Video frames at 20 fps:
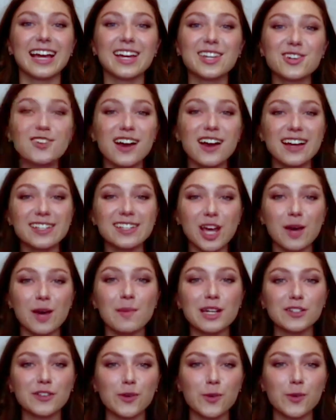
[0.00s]
Thank you guys so
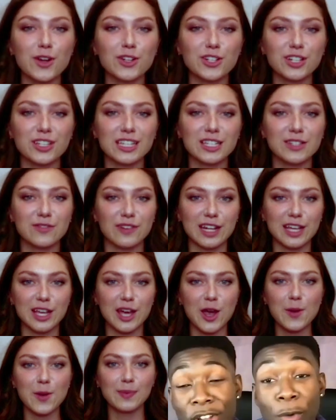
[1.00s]
much for watching this
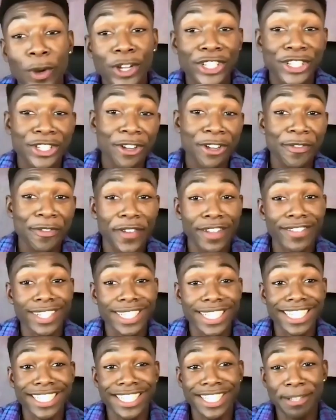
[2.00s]
video. What's your favorite
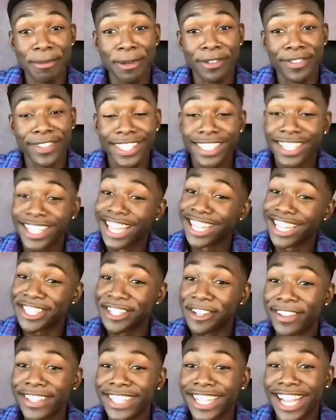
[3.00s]
Disney movie? Let us
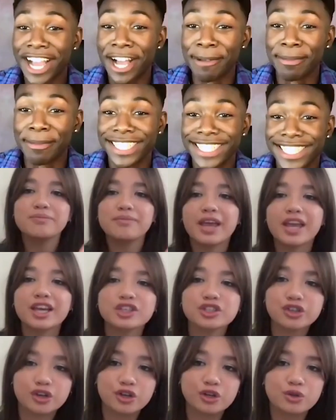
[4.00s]
know in the comments. Make
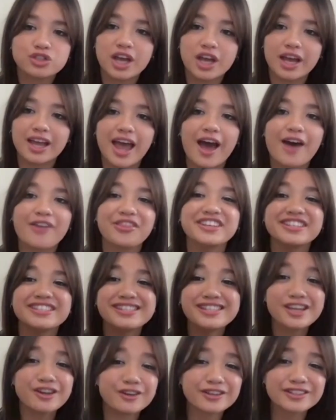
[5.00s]
sure you check out The
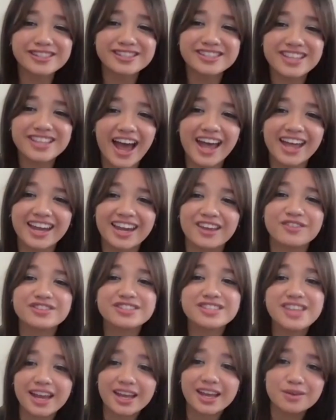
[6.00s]
Secret Society of
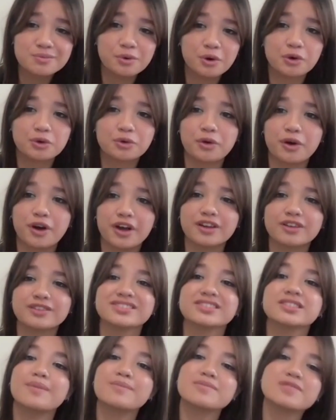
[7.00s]
Second Born Royals
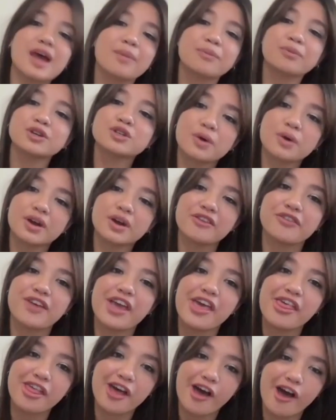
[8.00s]
September
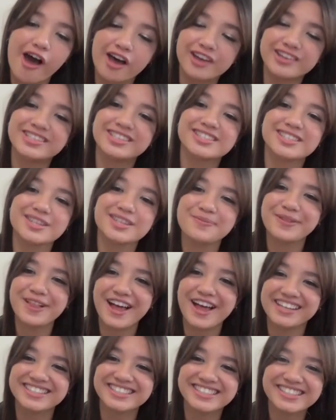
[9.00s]
25th on Disney
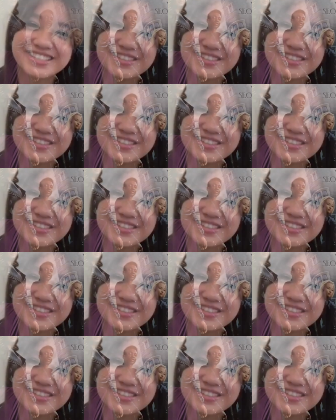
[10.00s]
Plus.